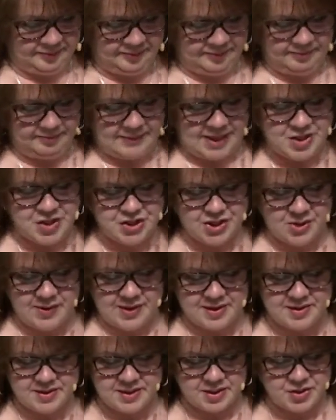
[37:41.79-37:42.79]
by
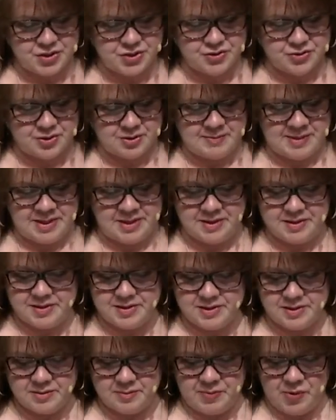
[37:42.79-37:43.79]
showing such tremendous
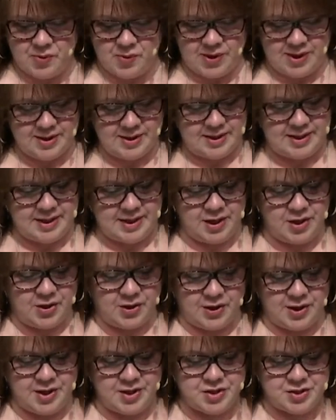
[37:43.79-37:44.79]
support and
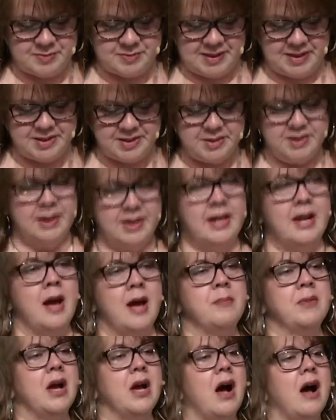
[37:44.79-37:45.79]
encouragement. And I'm
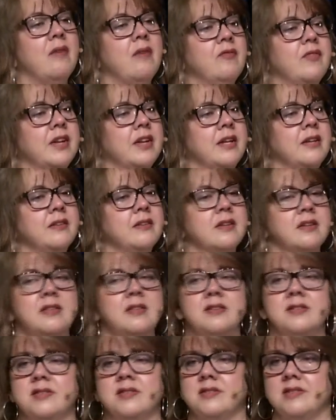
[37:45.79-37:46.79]
confident that
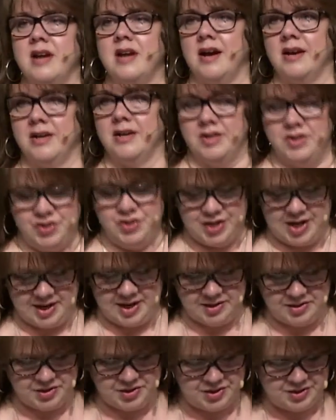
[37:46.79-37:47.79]
this is not going to
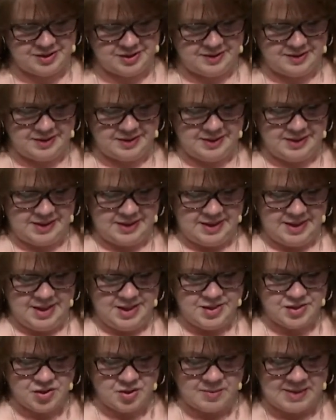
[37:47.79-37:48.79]
change.
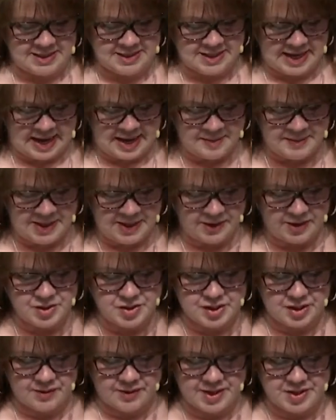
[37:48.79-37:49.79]
So, my time here at
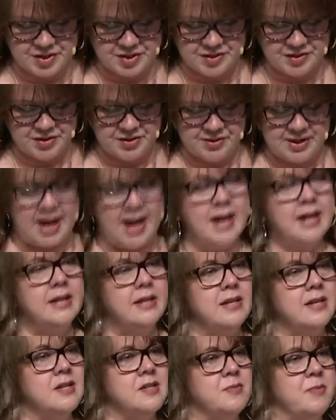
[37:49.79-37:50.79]
Generations United
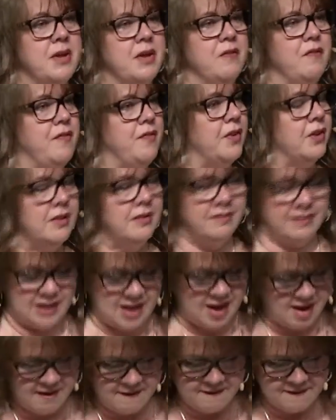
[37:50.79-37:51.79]
has been full of
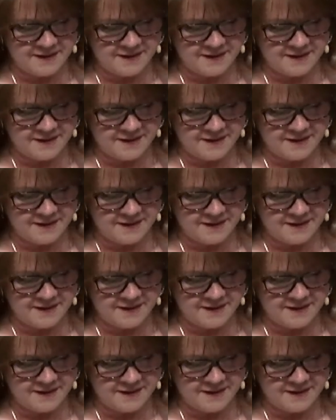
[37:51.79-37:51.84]
love,